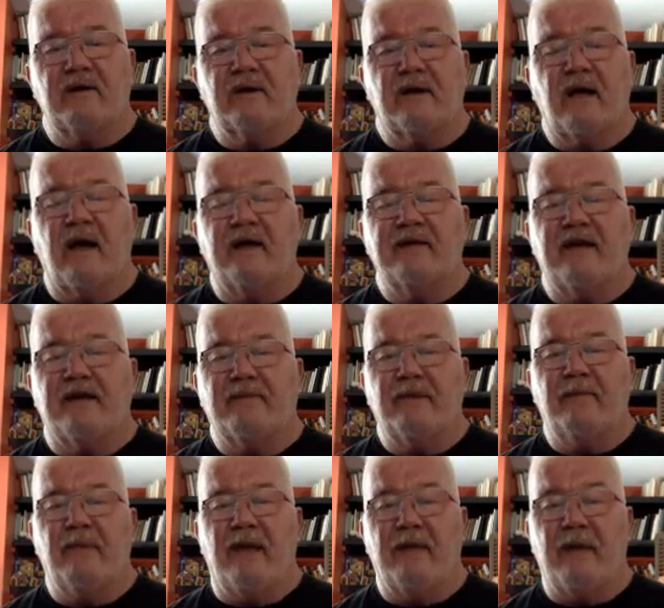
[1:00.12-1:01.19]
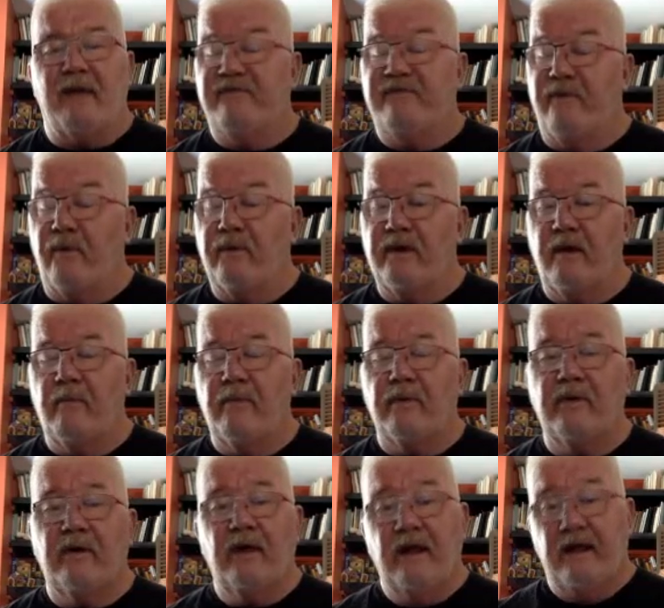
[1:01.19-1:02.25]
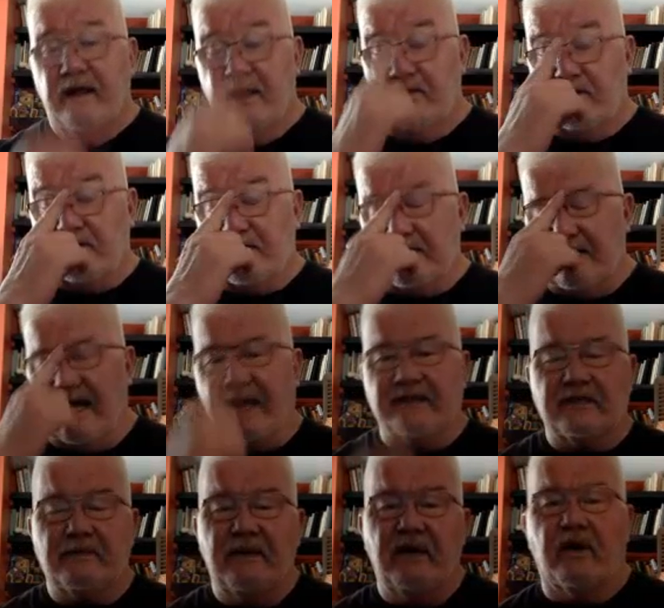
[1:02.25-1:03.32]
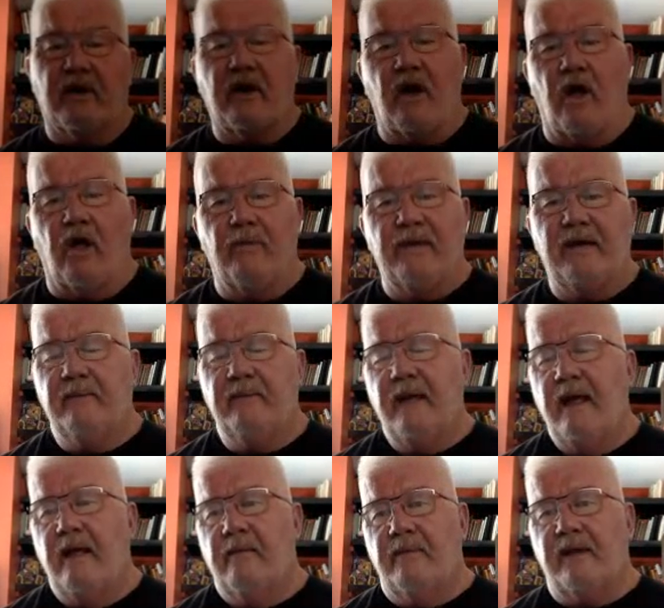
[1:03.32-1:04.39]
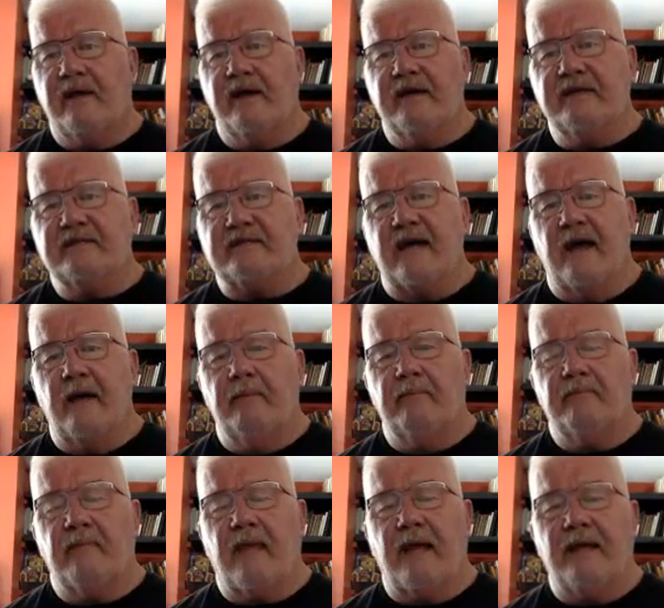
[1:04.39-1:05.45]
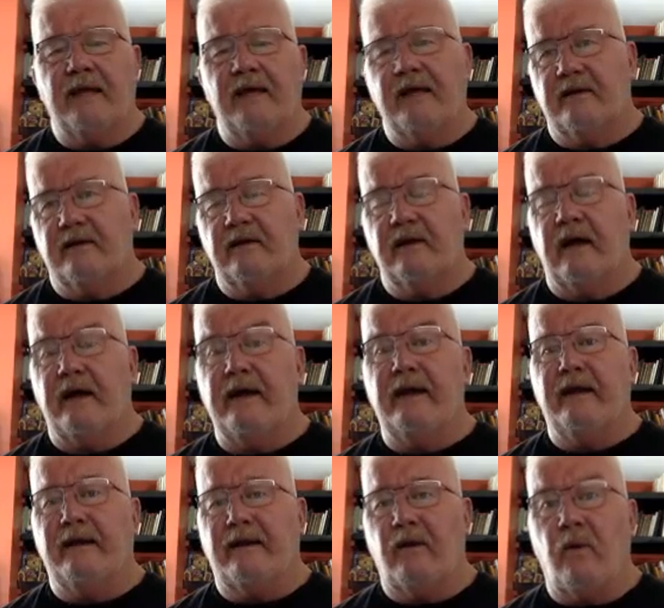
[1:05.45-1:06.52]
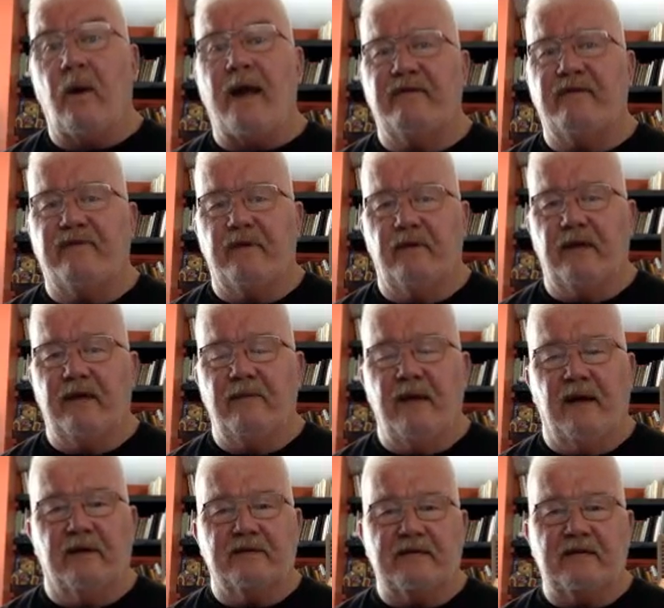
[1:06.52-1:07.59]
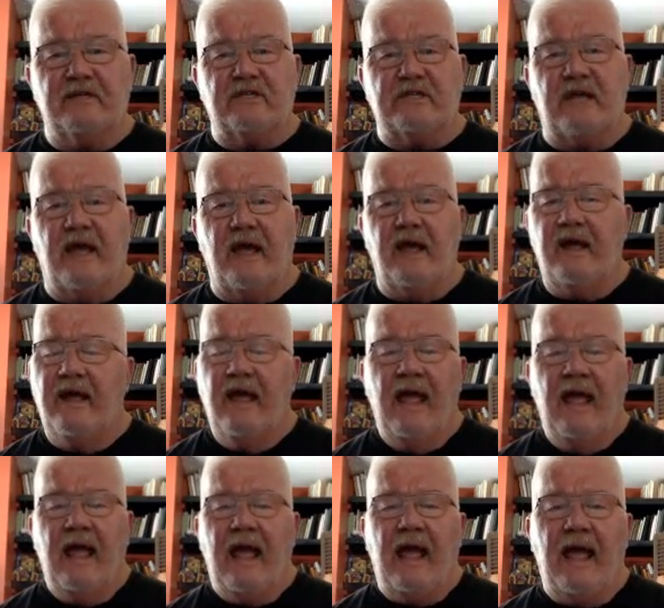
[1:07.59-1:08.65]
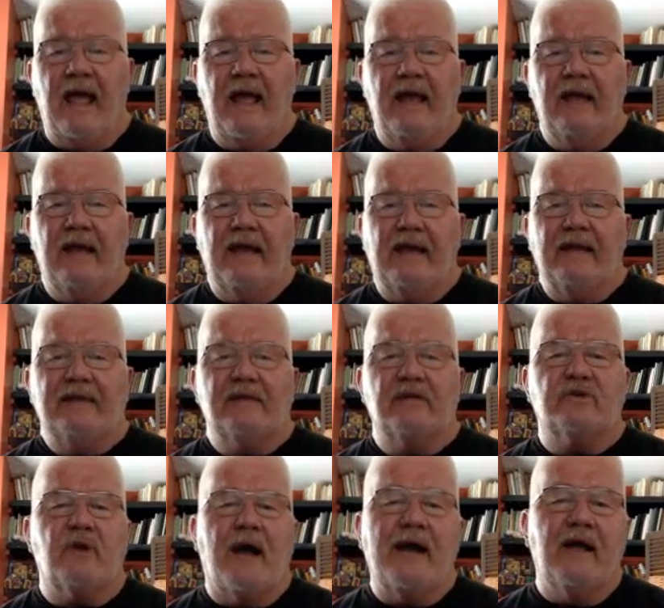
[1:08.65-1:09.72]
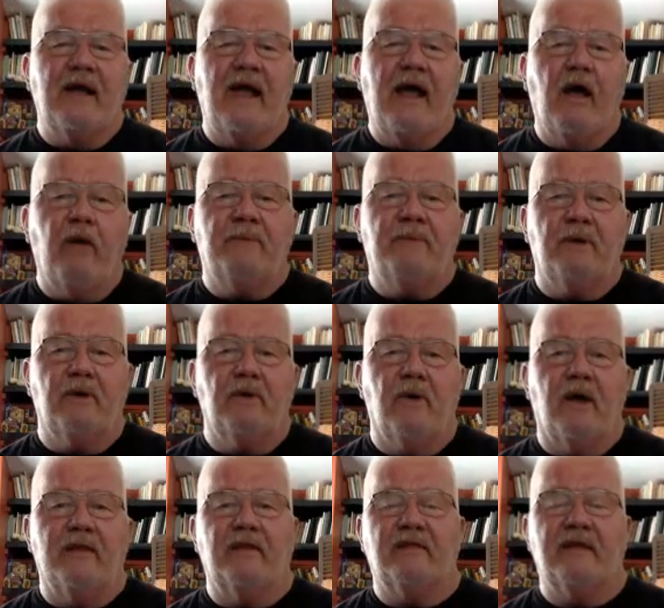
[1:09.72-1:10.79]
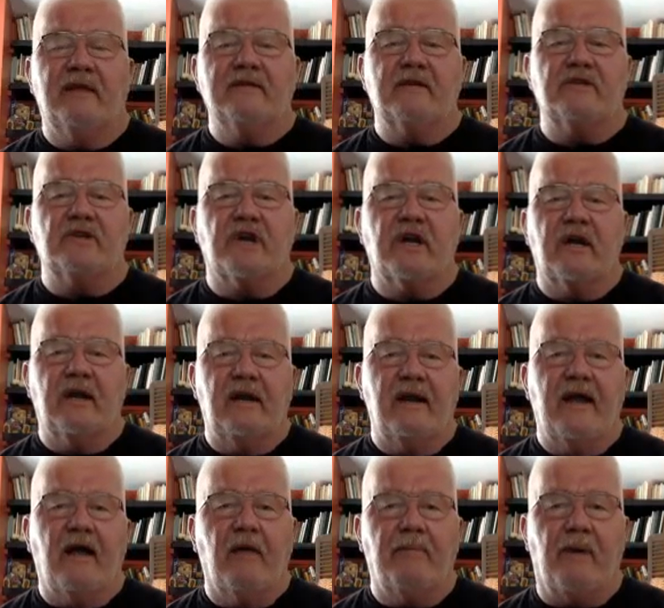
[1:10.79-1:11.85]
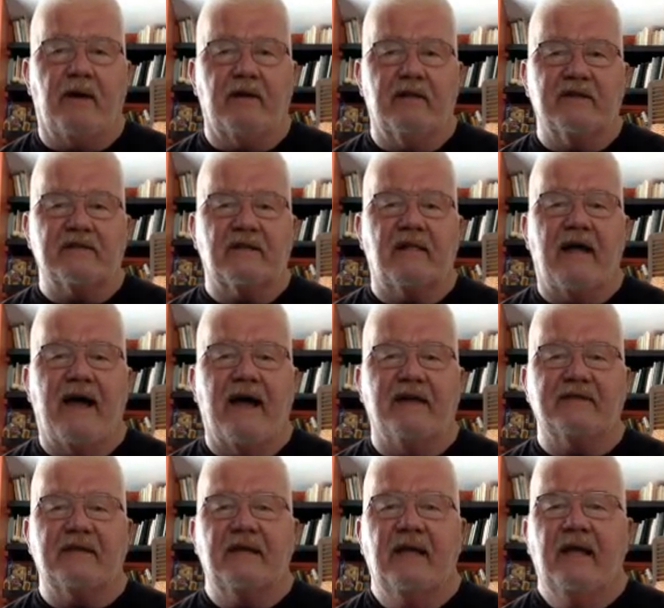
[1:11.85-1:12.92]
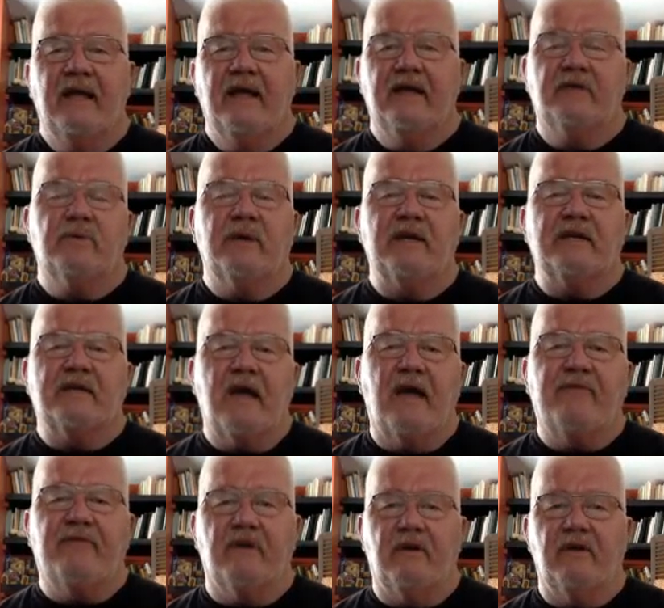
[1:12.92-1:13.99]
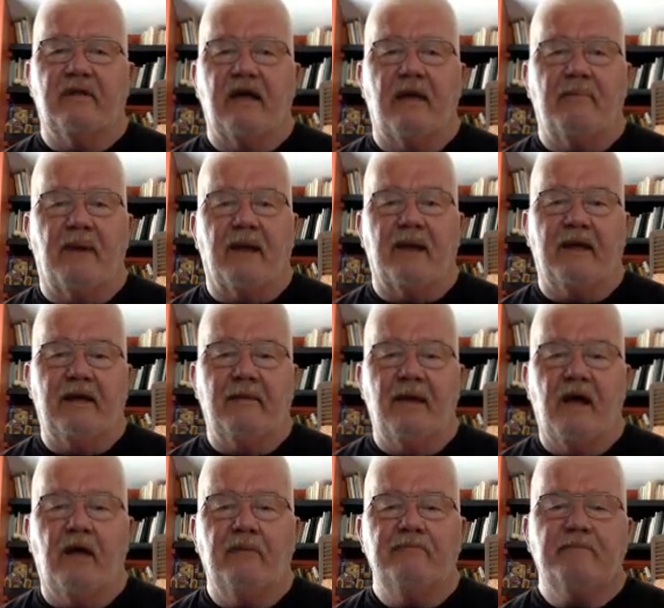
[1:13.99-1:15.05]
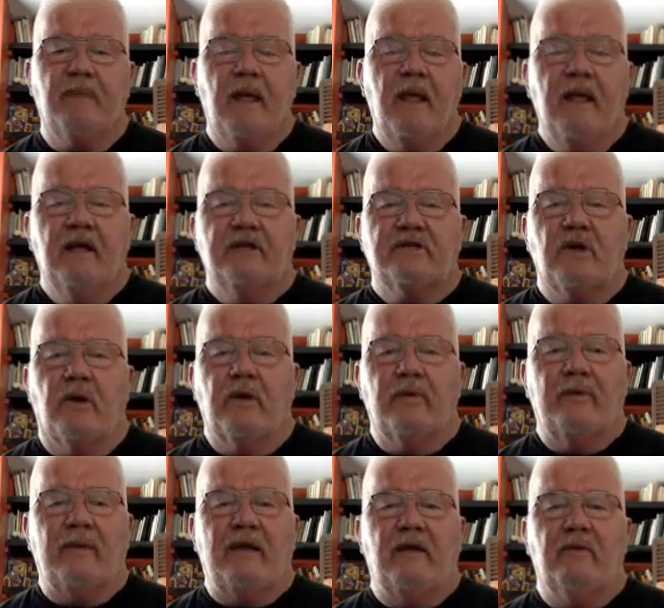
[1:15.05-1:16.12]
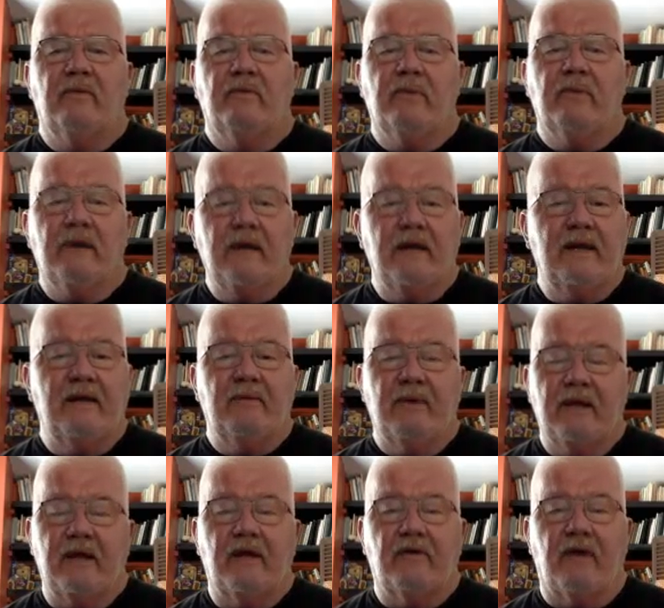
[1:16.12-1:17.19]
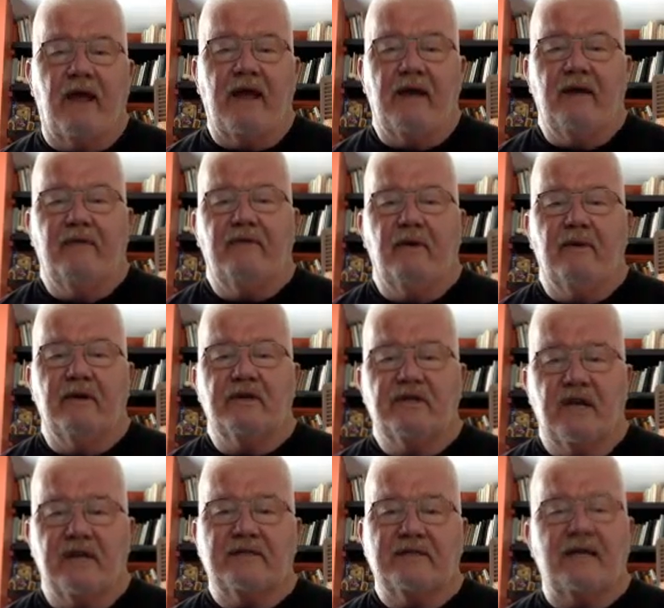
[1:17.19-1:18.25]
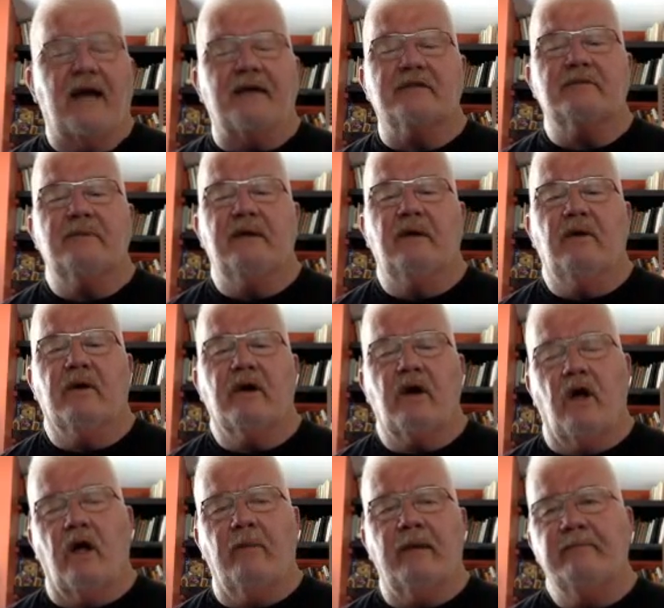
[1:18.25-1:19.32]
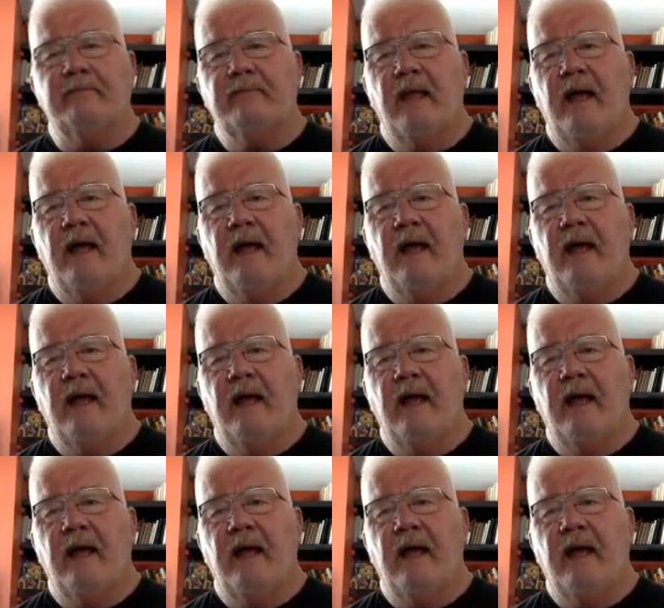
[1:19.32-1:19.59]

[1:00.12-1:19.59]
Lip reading: to contact me by my phone number, either to text me or call me, because I get quite a few emails each day. And to try to help you on the things that you're going to need help on in this class, it's really tough to do that by email. So it would be really, really great if you would just text me or call me.